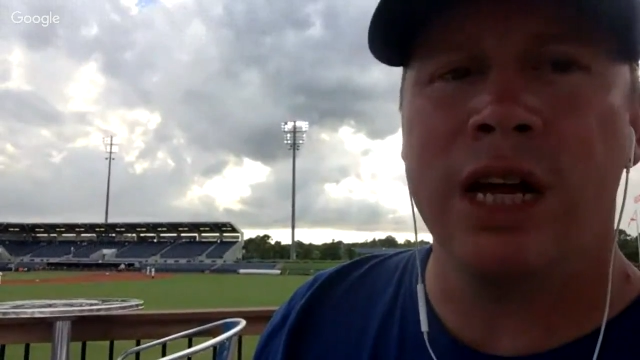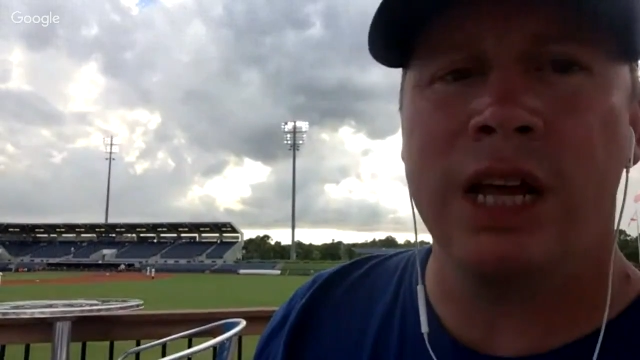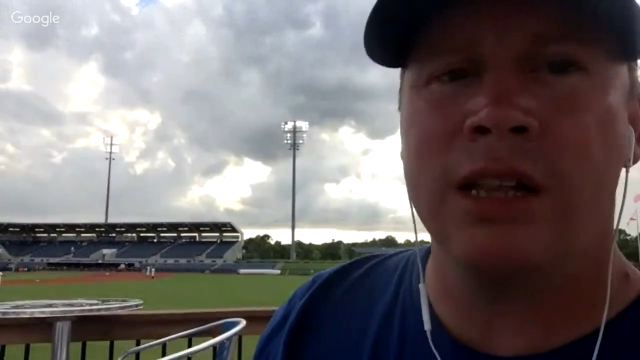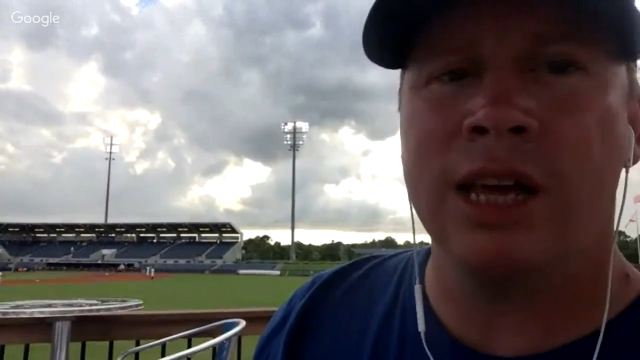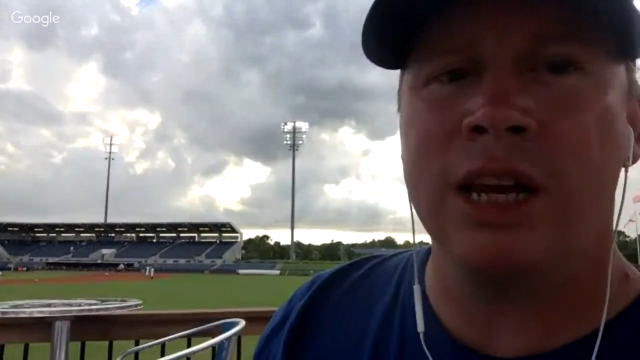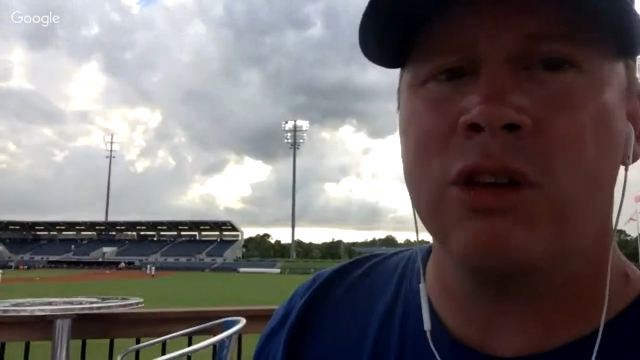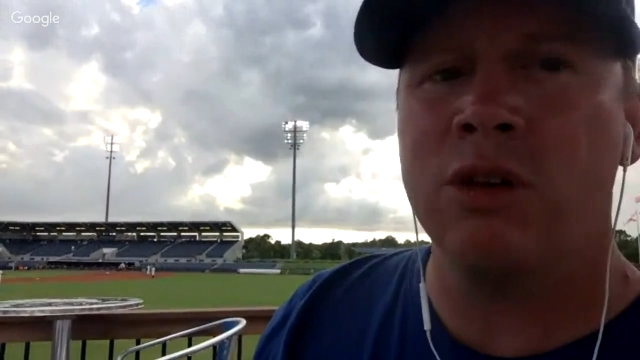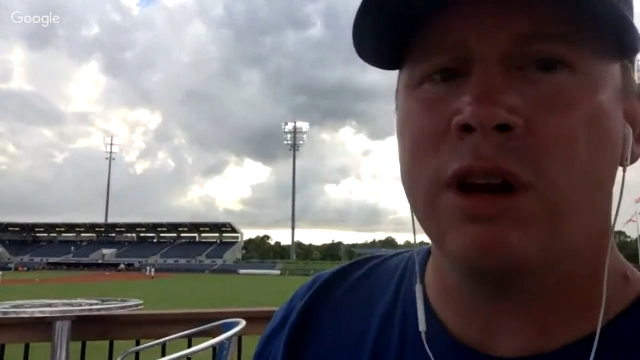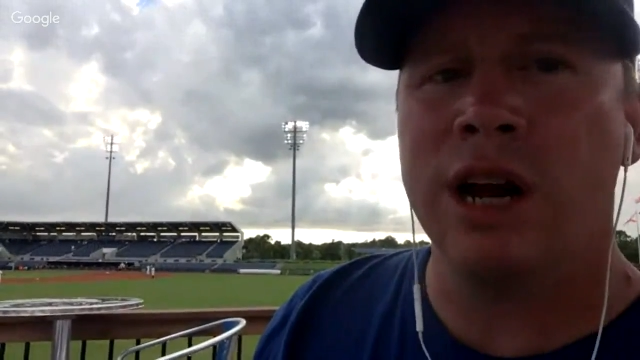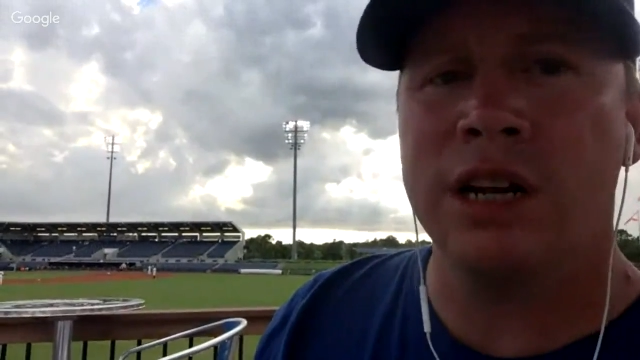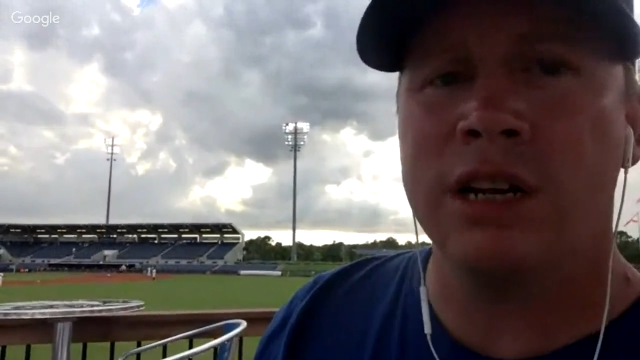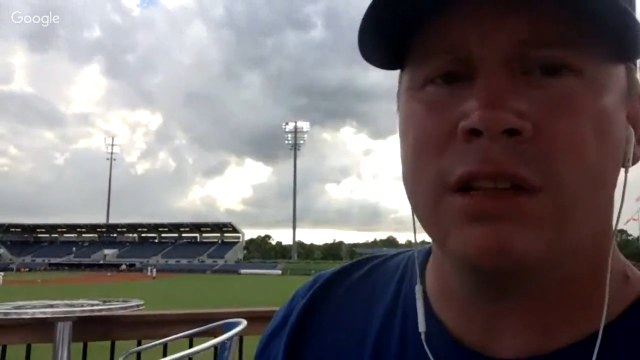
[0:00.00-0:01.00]
Atlanta
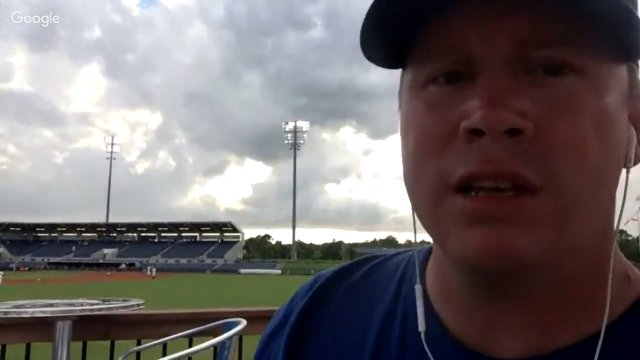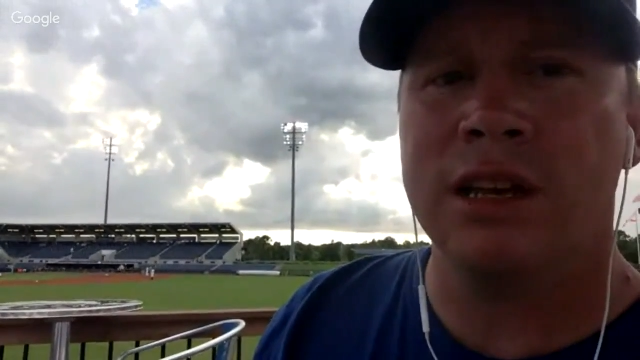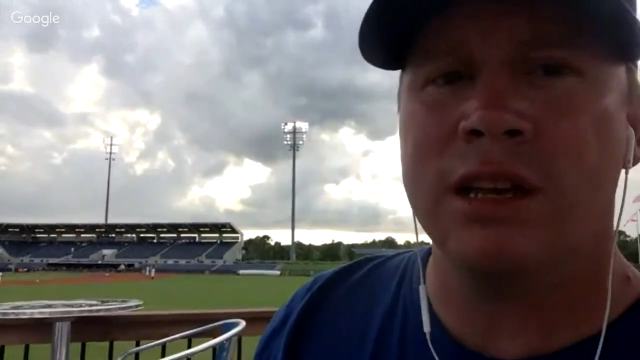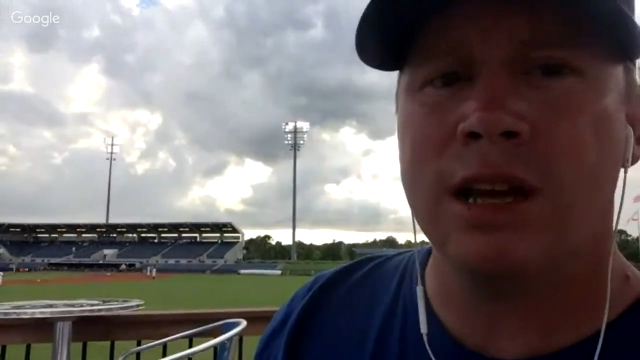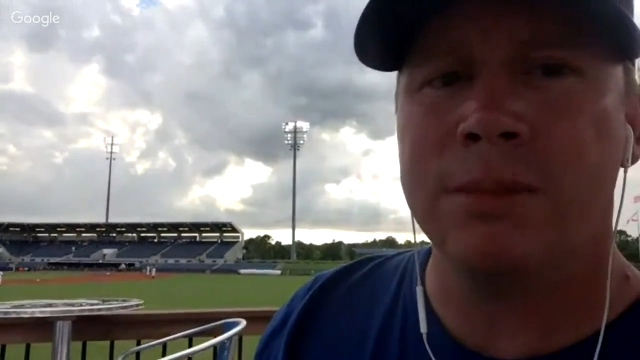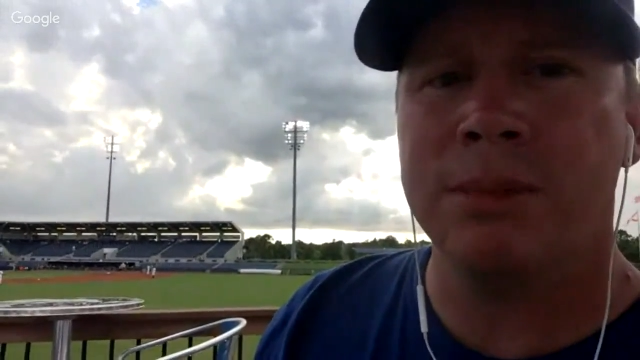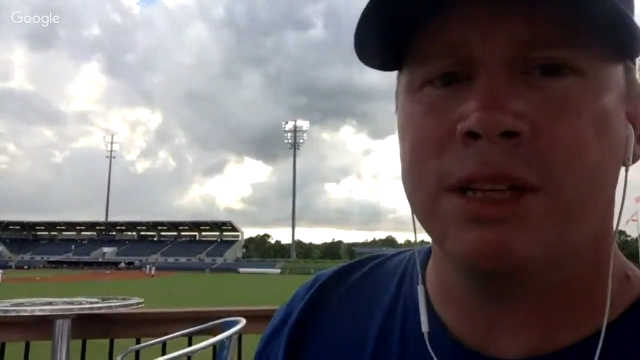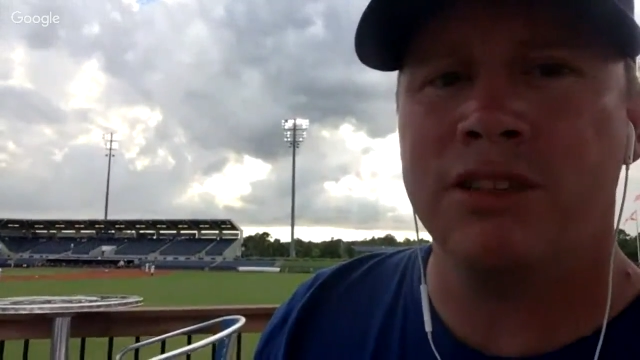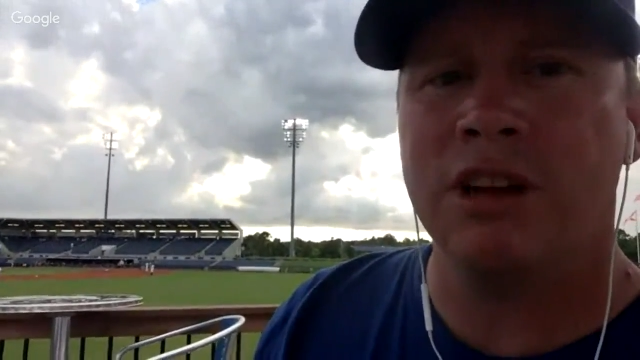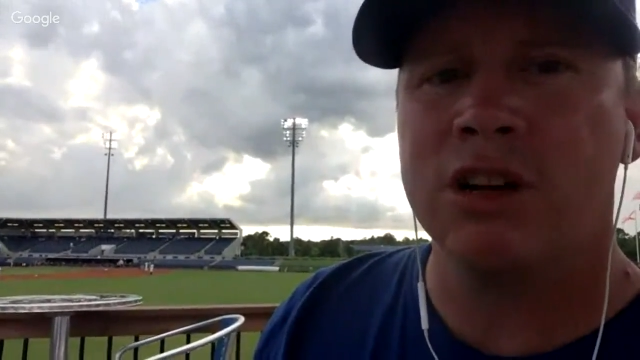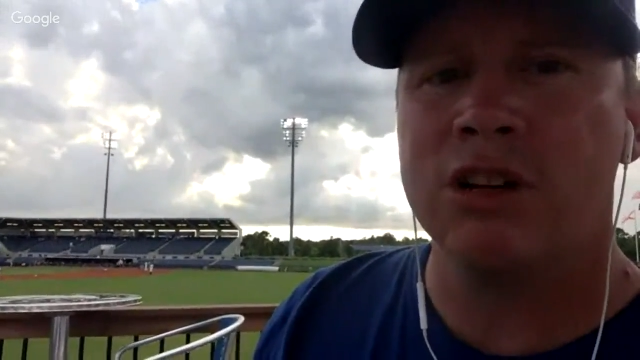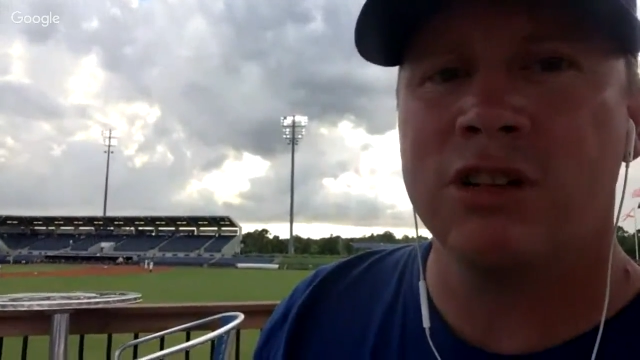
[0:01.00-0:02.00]
United, the MLS
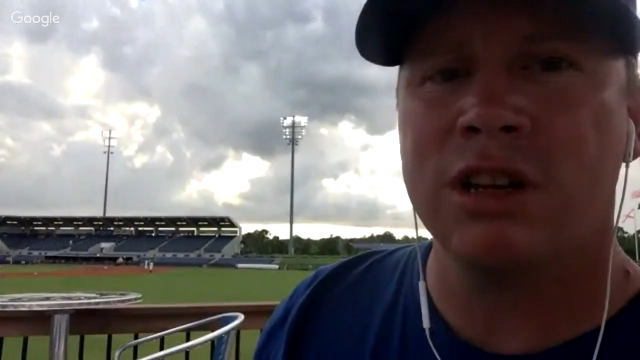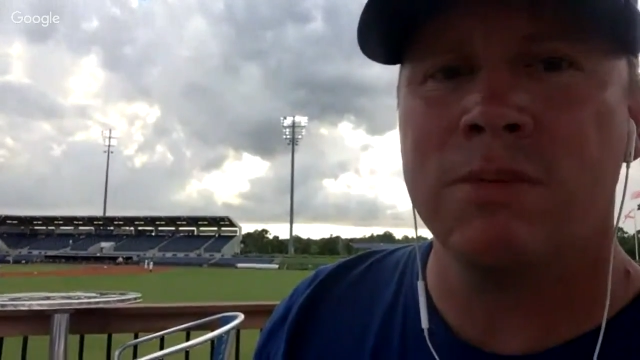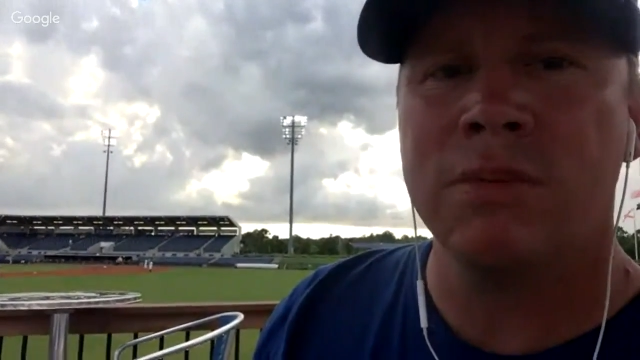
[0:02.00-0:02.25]
soccer team.